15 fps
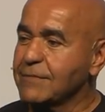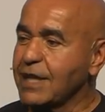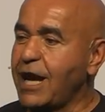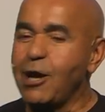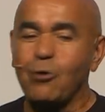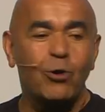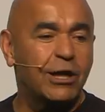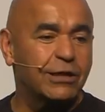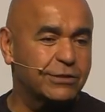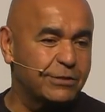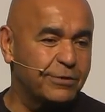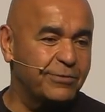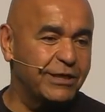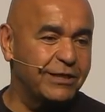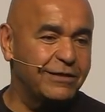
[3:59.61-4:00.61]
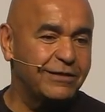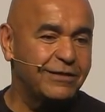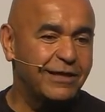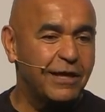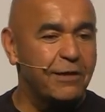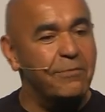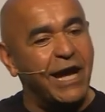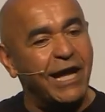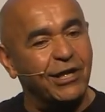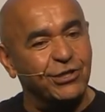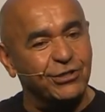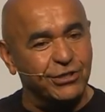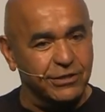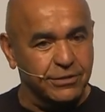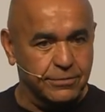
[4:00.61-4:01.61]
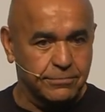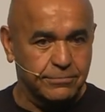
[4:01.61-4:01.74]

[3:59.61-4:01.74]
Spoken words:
I want to be a manager.